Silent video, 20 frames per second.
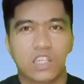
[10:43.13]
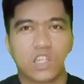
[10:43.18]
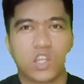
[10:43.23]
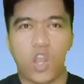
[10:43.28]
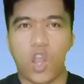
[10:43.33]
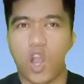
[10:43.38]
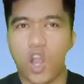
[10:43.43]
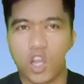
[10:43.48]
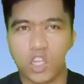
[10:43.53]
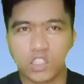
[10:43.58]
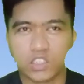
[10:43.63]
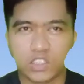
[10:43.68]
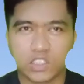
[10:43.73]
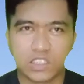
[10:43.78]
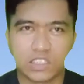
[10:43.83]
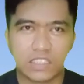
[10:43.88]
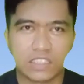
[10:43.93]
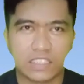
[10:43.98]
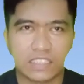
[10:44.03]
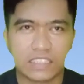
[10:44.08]

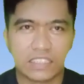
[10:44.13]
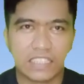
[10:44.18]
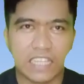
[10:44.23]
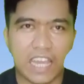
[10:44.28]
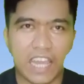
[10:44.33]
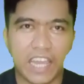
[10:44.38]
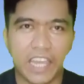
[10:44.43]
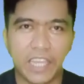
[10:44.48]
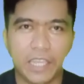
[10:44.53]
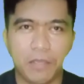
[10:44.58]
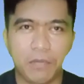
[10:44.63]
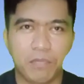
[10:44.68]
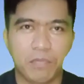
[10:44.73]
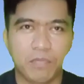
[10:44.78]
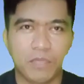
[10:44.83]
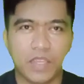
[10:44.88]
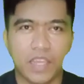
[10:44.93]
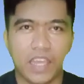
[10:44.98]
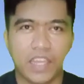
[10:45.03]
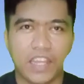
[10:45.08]
costs, time,
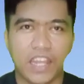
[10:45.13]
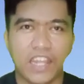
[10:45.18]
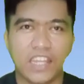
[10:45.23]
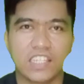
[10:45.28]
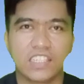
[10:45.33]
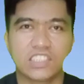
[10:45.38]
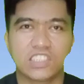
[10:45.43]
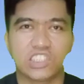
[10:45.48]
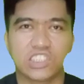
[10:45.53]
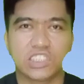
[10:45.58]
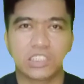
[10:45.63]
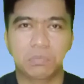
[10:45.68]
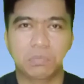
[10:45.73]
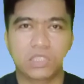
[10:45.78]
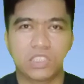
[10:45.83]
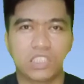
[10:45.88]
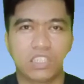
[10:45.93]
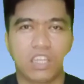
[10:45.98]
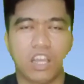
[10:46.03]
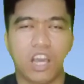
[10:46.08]
and energy
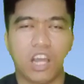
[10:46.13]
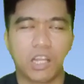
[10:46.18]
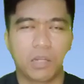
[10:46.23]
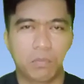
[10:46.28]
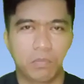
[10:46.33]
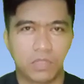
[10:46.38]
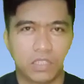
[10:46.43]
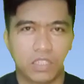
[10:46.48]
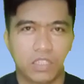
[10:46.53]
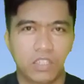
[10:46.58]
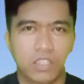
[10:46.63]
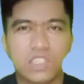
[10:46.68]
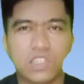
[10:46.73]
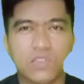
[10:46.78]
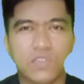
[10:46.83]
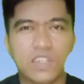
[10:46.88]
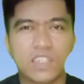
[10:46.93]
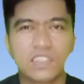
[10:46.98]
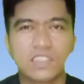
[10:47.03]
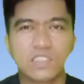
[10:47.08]
being harmed.
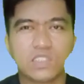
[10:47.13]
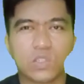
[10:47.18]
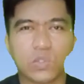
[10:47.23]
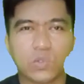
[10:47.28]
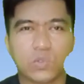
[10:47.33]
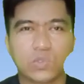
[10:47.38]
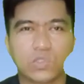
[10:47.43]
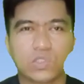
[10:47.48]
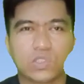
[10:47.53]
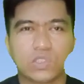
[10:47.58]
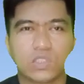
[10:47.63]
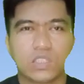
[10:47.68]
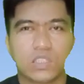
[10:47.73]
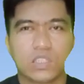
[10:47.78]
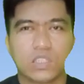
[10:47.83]
There are those